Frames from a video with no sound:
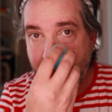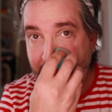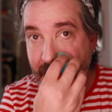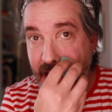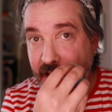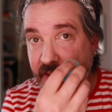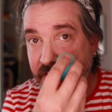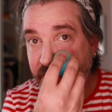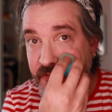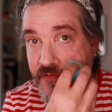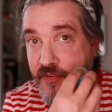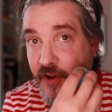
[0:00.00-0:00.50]

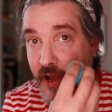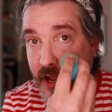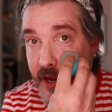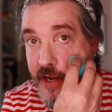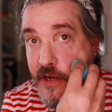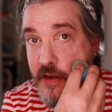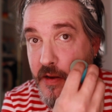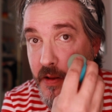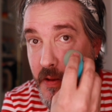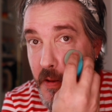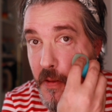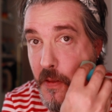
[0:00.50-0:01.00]
That's fine.
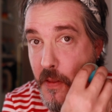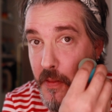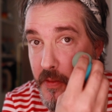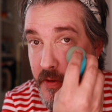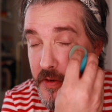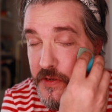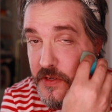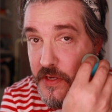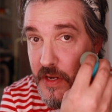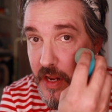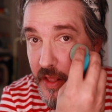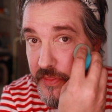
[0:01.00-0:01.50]

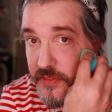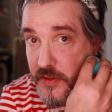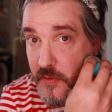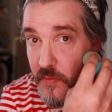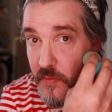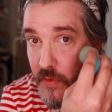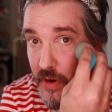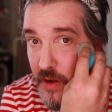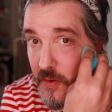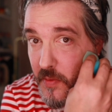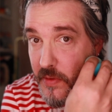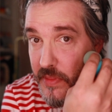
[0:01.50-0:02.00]
There's nothing
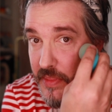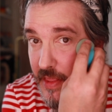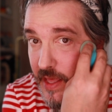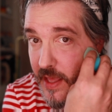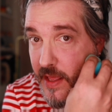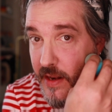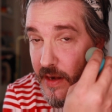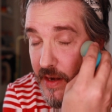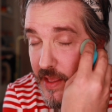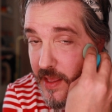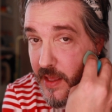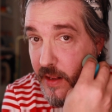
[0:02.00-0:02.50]
wrong with that
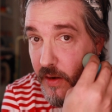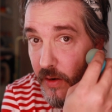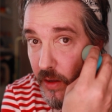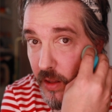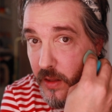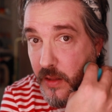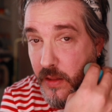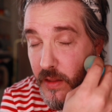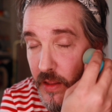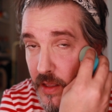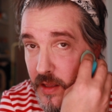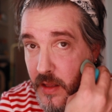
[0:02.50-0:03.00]
at all.
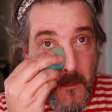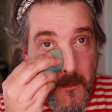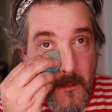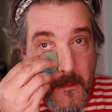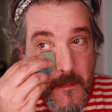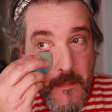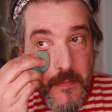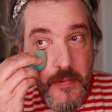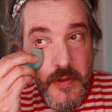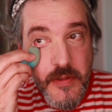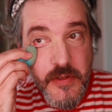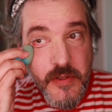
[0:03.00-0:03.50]

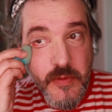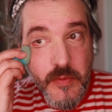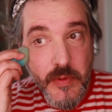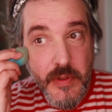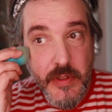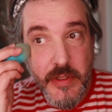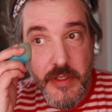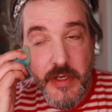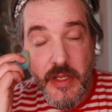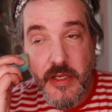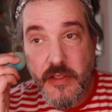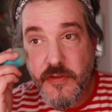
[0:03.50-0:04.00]
It's a
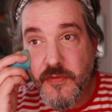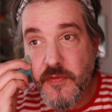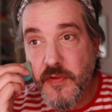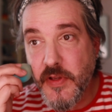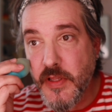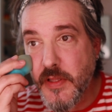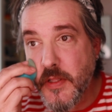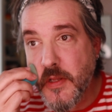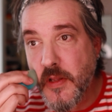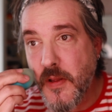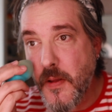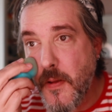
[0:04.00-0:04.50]
really nice
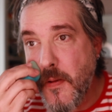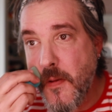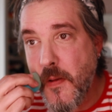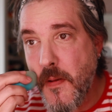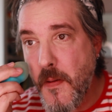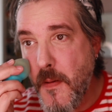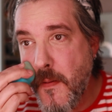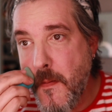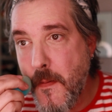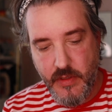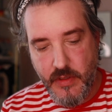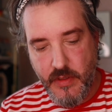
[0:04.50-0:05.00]
feeling.
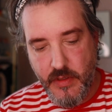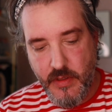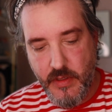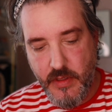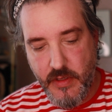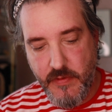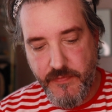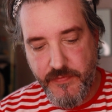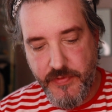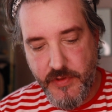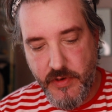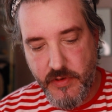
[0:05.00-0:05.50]

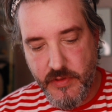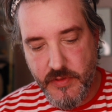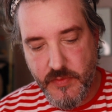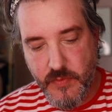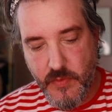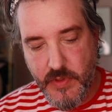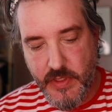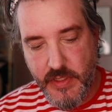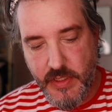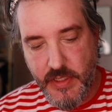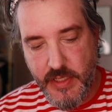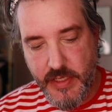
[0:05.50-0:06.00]
If there's
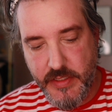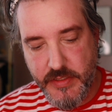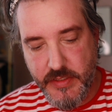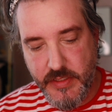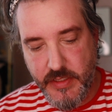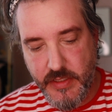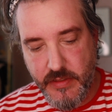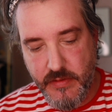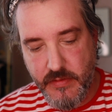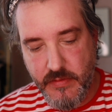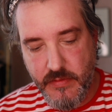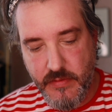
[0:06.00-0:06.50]
one
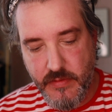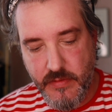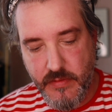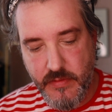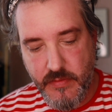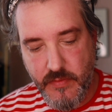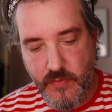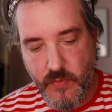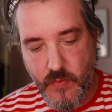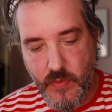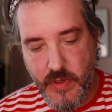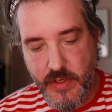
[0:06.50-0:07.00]
lesson,
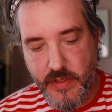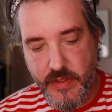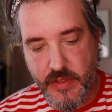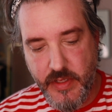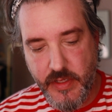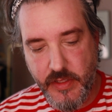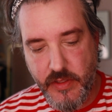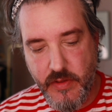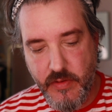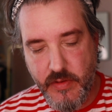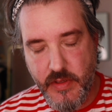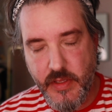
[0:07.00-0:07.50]
one
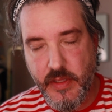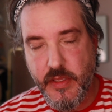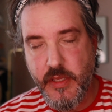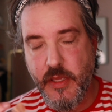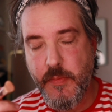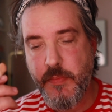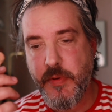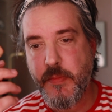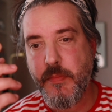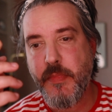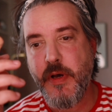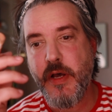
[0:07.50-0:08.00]
thing you can
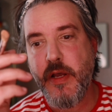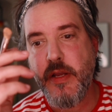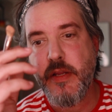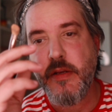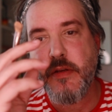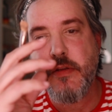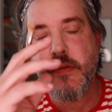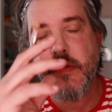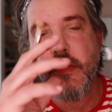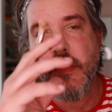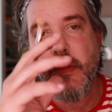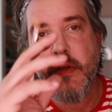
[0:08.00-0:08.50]
keep in mind
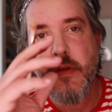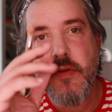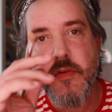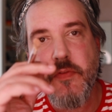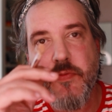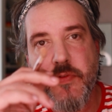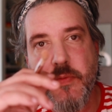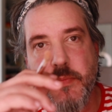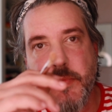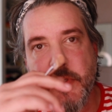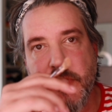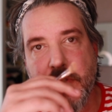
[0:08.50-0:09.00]

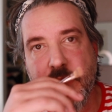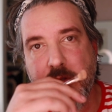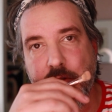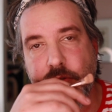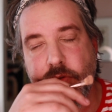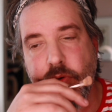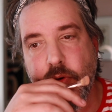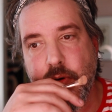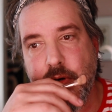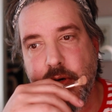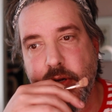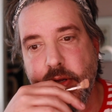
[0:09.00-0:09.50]
from this
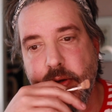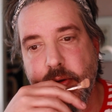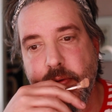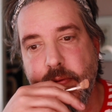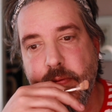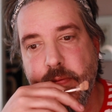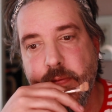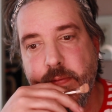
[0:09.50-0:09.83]
tutorial